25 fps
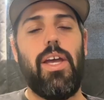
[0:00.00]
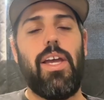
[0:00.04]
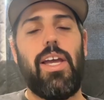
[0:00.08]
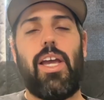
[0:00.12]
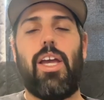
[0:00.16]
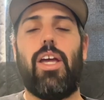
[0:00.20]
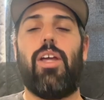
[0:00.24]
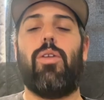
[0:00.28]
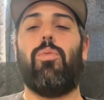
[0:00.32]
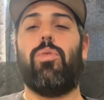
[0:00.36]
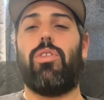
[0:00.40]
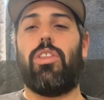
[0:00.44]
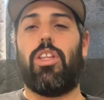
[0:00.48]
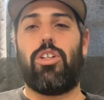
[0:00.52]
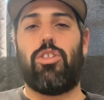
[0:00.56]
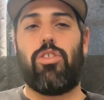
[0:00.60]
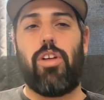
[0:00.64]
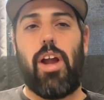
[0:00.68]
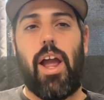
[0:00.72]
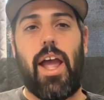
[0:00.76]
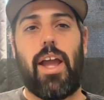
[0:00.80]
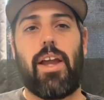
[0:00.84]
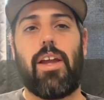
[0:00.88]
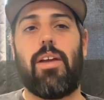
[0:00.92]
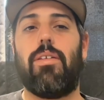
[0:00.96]
And with the
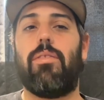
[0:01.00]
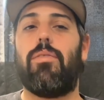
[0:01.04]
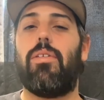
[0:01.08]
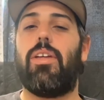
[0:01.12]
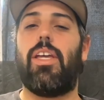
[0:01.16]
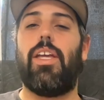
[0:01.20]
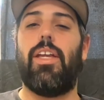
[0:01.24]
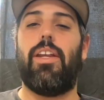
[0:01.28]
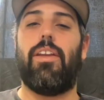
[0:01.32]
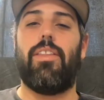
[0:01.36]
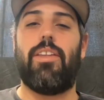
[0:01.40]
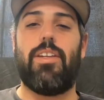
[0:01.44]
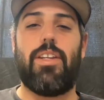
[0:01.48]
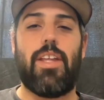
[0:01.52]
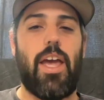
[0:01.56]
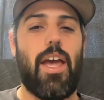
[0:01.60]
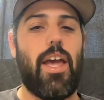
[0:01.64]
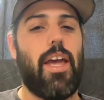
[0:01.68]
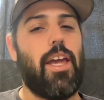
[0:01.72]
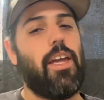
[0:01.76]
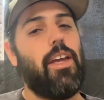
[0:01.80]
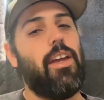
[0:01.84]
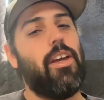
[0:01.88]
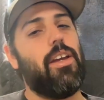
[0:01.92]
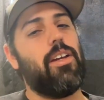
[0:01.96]
track, heat of the
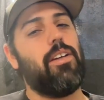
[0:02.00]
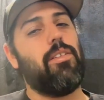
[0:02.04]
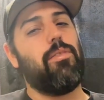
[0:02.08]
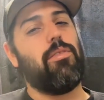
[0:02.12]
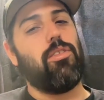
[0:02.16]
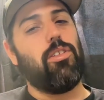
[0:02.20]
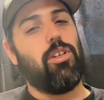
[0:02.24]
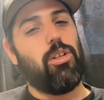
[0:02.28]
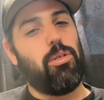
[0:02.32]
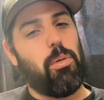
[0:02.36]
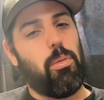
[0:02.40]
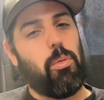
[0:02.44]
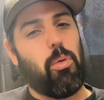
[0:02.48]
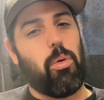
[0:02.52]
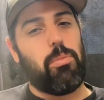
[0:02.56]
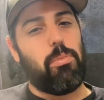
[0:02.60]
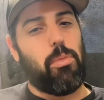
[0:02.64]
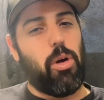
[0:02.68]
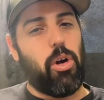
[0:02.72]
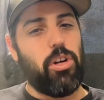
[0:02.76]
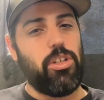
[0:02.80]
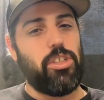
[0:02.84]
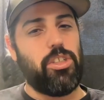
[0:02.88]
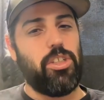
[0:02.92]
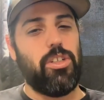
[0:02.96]
day, a little bit more
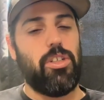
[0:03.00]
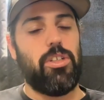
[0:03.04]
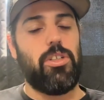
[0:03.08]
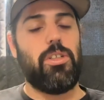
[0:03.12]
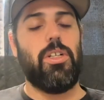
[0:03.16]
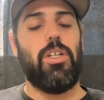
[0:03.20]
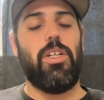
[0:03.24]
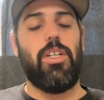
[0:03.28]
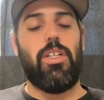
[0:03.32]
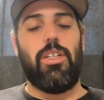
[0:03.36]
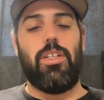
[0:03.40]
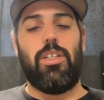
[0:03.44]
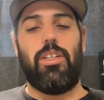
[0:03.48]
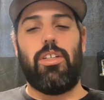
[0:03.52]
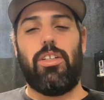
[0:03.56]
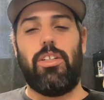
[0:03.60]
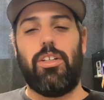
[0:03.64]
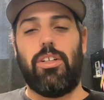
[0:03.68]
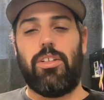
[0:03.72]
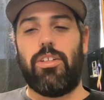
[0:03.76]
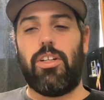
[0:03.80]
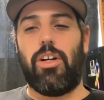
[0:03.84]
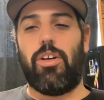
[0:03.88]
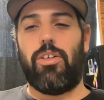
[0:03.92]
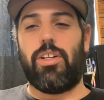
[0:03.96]
marginal,
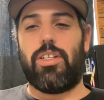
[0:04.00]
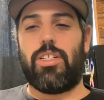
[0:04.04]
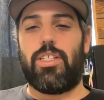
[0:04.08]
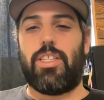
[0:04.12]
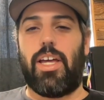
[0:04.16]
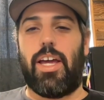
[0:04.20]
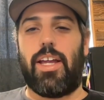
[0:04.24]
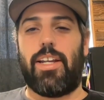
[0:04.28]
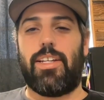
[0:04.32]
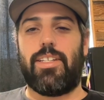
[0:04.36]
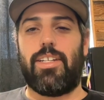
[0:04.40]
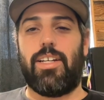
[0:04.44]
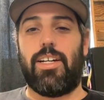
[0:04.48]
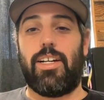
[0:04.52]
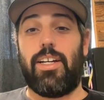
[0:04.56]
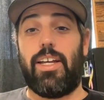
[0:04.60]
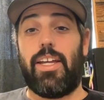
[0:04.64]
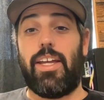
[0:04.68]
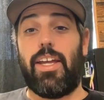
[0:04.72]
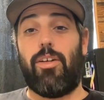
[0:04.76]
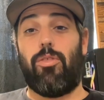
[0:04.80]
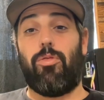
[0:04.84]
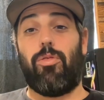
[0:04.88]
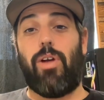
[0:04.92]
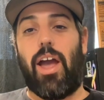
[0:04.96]
you'll notice that
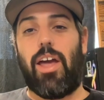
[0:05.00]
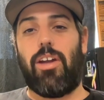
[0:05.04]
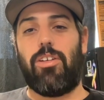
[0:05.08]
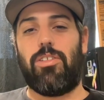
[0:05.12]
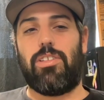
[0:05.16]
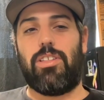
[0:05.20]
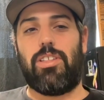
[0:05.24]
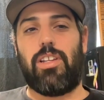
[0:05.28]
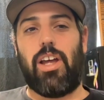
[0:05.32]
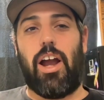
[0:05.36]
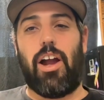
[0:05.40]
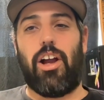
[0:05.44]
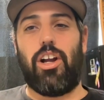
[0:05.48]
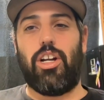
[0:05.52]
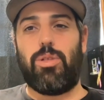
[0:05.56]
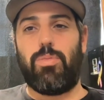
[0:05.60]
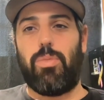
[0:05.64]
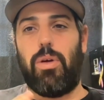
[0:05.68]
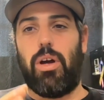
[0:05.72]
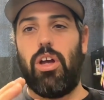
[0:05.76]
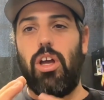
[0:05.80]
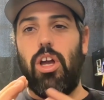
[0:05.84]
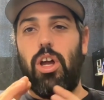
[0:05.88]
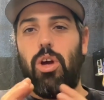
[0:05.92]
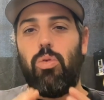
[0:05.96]
it rattles the tires.
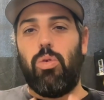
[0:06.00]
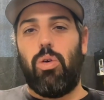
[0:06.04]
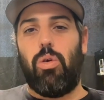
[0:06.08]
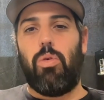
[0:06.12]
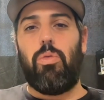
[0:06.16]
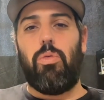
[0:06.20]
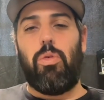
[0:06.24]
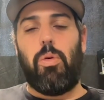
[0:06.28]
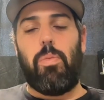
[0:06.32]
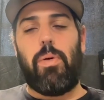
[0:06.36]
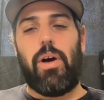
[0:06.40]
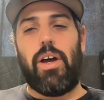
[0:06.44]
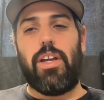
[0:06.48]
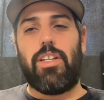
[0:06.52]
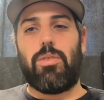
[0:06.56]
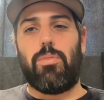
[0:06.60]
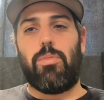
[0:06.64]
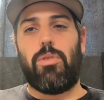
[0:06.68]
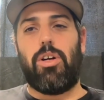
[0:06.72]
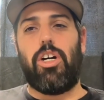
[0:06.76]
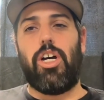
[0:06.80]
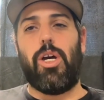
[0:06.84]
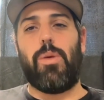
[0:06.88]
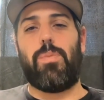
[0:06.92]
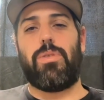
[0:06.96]
But we'll play some
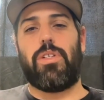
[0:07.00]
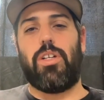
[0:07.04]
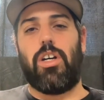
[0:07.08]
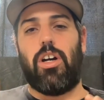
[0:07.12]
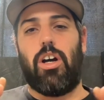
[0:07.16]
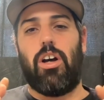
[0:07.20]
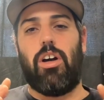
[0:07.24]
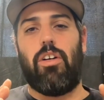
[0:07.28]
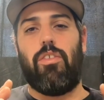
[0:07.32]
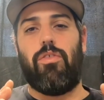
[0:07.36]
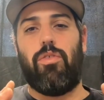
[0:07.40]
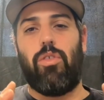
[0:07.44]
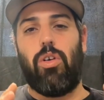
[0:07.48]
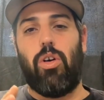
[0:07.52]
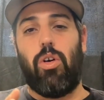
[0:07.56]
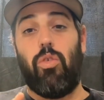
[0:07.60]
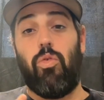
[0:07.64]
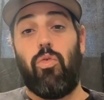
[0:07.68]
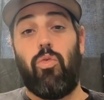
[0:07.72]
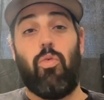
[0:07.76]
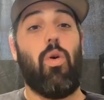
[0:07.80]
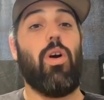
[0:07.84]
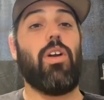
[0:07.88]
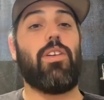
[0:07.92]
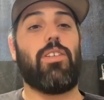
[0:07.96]
clips of
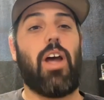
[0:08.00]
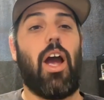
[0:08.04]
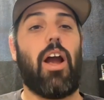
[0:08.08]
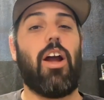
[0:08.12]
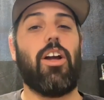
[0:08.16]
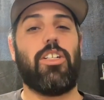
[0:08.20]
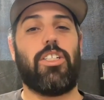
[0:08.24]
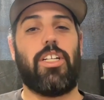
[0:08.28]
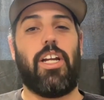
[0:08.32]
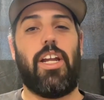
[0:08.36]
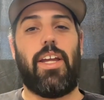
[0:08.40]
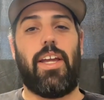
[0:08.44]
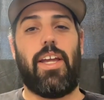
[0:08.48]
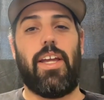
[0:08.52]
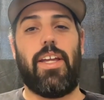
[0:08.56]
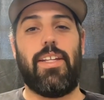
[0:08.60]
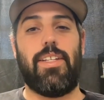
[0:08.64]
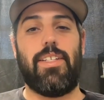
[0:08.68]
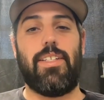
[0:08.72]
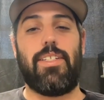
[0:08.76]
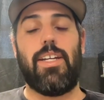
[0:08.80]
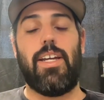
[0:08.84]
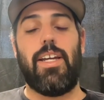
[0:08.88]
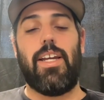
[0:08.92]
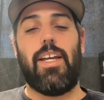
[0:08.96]
what tire shake
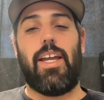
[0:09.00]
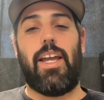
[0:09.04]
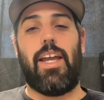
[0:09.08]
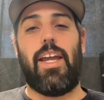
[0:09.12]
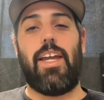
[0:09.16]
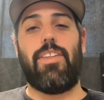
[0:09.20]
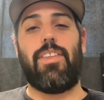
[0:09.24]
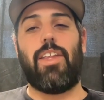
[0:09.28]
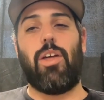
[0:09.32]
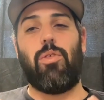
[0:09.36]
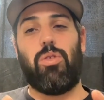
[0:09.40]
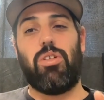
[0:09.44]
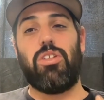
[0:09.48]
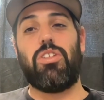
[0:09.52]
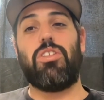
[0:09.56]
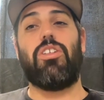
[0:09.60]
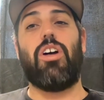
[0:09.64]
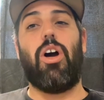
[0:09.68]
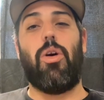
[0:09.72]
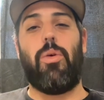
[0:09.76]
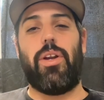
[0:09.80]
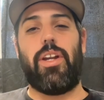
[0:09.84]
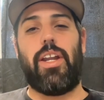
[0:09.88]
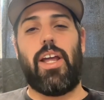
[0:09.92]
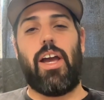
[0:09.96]
is, and then we'll
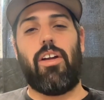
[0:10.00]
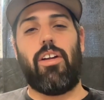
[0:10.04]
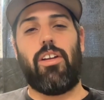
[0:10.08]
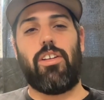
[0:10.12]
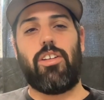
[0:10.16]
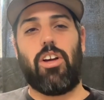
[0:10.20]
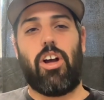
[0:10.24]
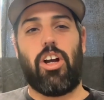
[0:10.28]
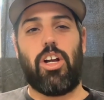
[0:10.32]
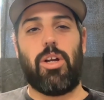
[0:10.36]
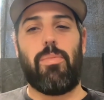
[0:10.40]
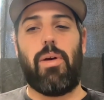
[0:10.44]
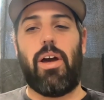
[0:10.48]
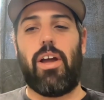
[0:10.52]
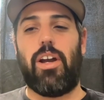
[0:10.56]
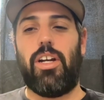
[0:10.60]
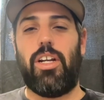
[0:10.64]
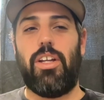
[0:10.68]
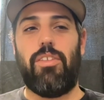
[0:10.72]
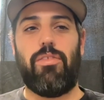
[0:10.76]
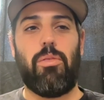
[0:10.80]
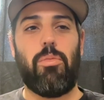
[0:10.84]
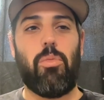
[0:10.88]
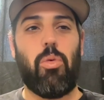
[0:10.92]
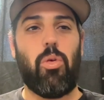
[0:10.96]
slow it down and talk about it
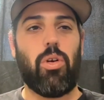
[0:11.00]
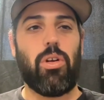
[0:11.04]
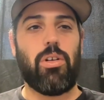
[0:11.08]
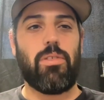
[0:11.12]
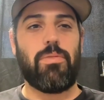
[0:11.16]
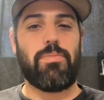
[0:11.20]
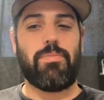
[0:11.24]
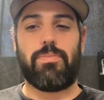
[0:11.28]
even more.